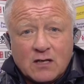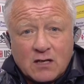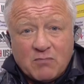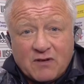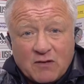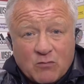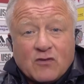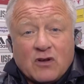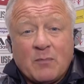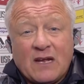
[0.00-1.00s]
Uh, but I think
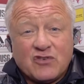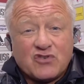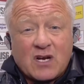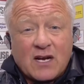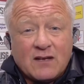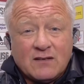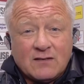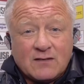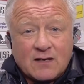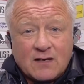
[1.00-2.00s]
we've got the balance right,
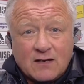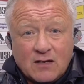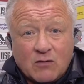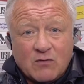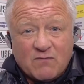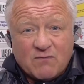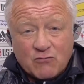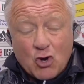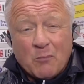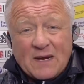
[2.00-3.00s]
and uh, you know we've
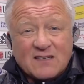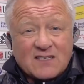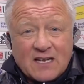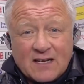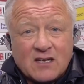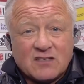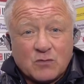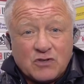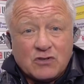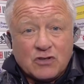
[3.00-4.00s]
not been as clinical
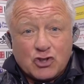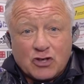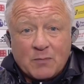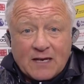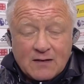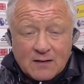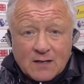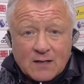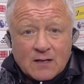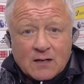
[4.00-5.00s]
as we, sh we should have been,
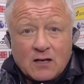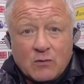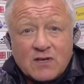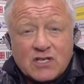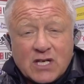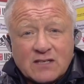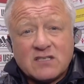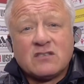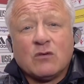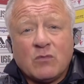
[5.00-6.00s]
you know, with the
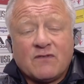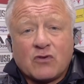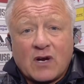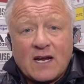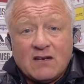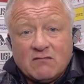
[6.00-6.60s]
chances that we've created.